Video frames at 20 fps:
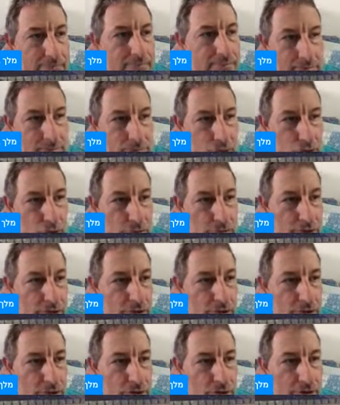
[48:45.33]
So this is
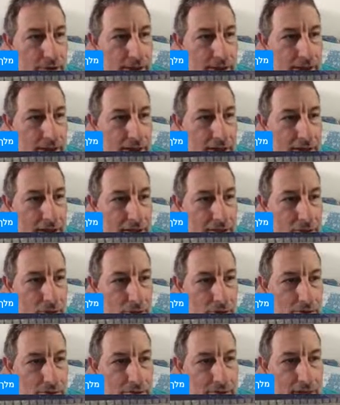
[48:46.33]
just saying that all of
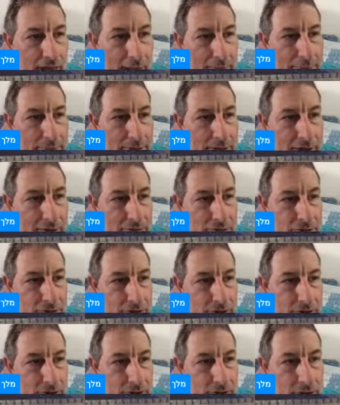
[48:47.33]
this happened after
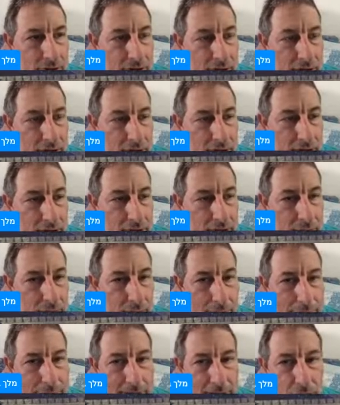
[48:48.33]
they wiped
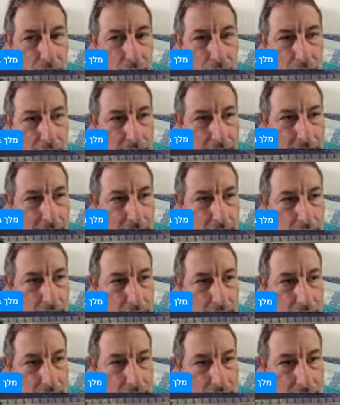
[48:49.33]
out Og and Sihon,
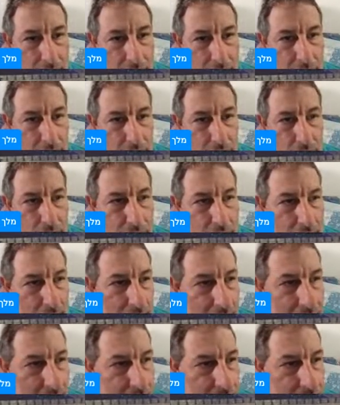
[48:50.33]
took over their land.